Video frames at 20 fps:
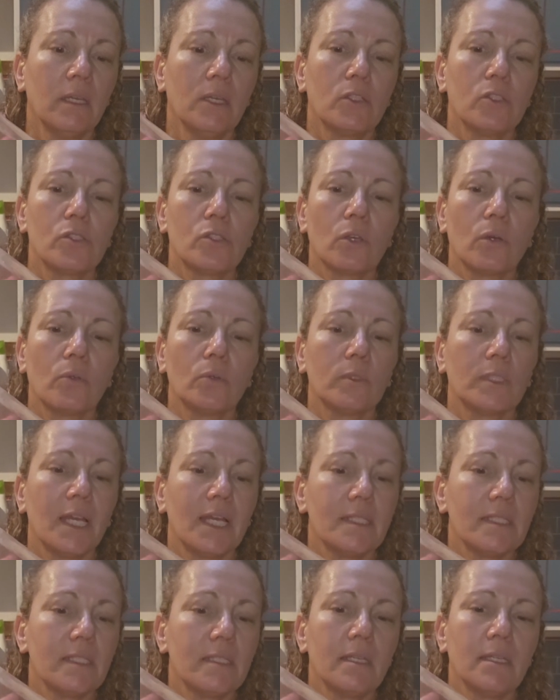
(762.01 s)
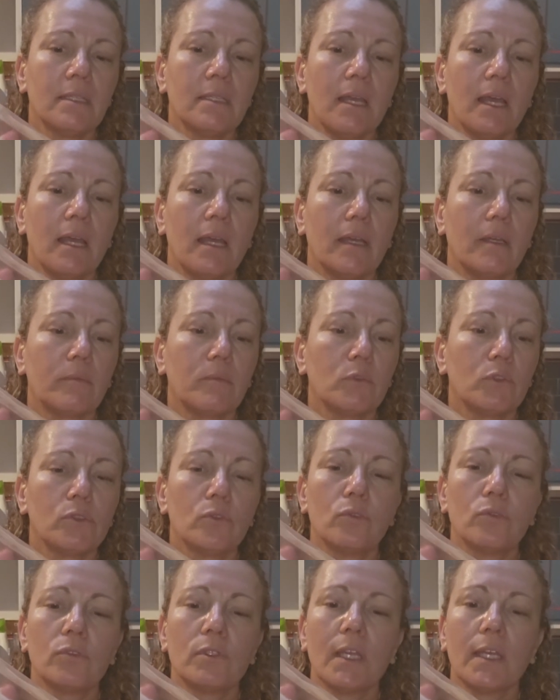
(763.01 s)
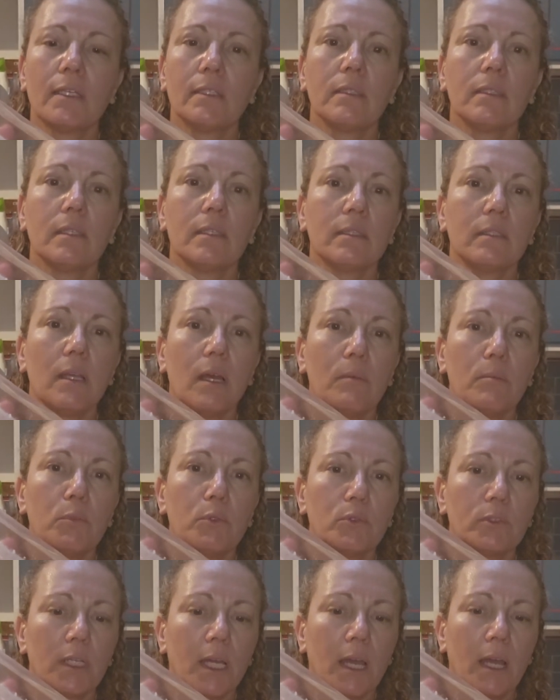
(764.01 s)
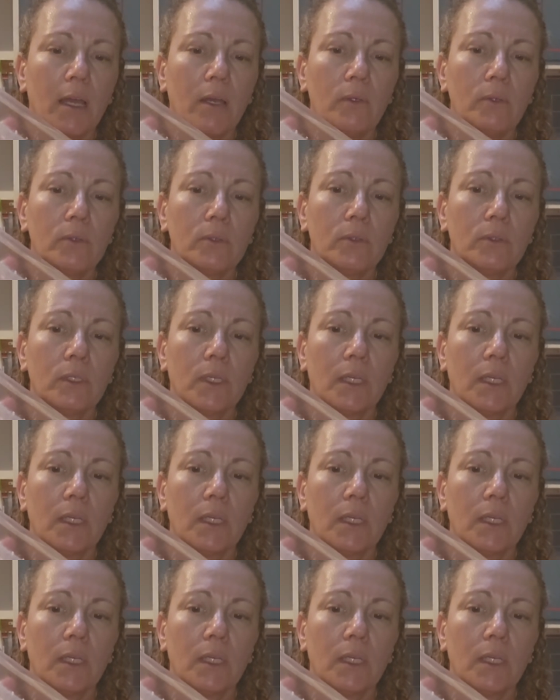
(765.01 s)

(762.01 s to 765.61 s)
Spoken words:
So that's the time to take the tampon out,